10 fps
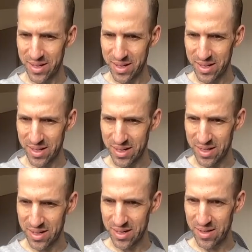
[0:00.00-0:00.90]

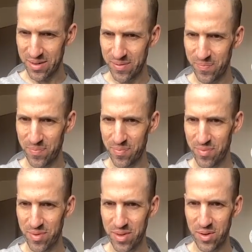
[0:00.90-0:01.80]
Uh,
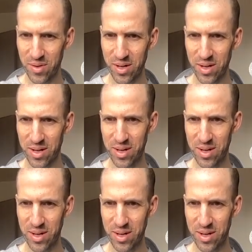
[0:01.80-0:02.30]
all right.